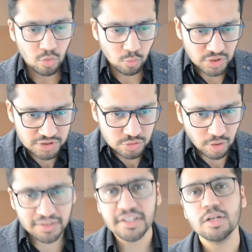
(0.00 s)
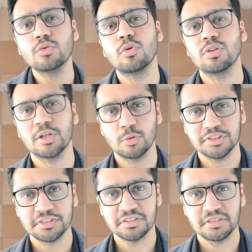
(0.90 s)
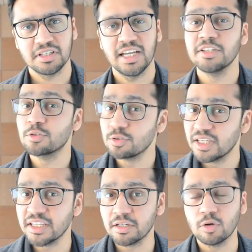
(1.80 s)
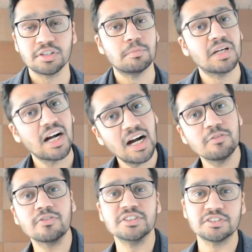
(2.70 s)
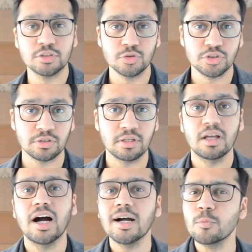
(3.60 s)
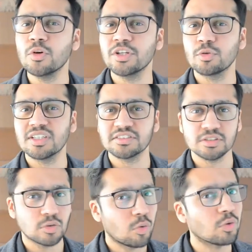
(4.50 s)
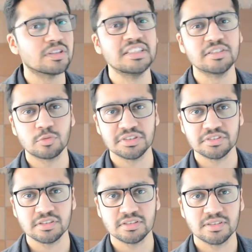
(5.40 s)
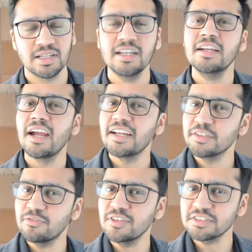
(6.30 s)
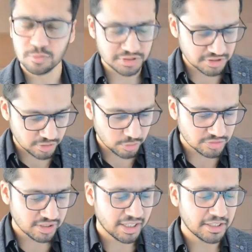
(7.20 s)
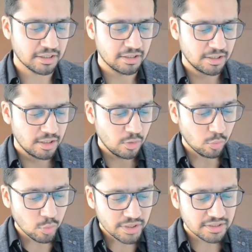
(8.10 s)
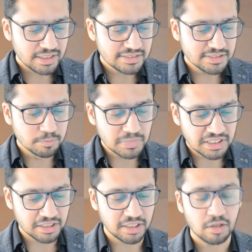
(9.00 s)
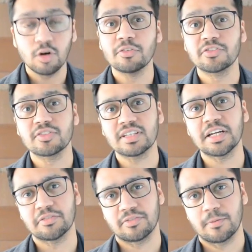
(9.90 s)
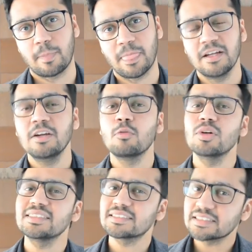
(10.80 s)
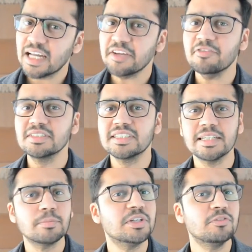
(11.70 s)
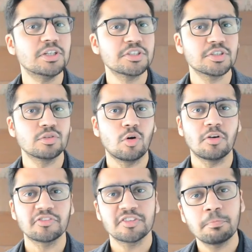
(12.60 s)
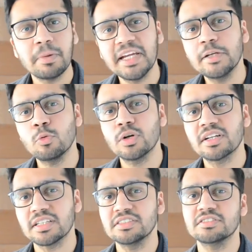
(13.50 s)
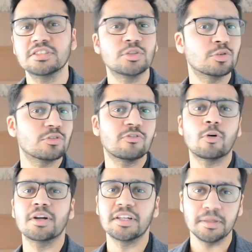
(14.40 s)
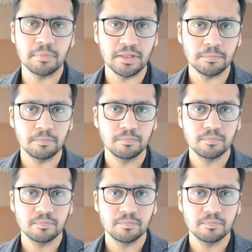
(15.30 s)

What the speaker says: we jotted down all the questions, and today on the behalf of institution I'm going to answer all these questions. And the first question goes like, what is the meaning of Sife? Well, Sife is an abbreviation of Spadework Institute of Foreign Emblem.